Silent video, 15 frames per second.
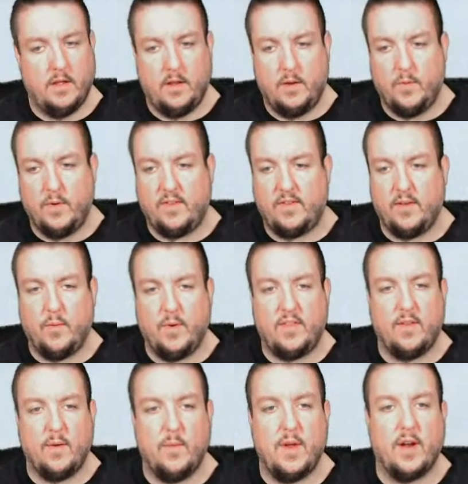What's the what's
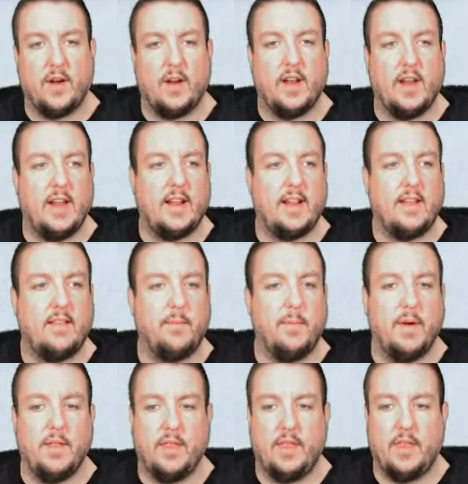the winner gonna get this
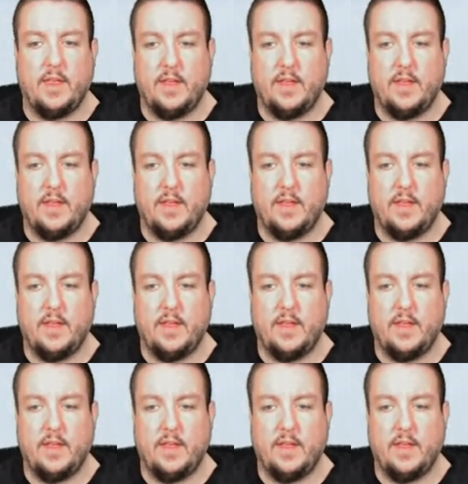month?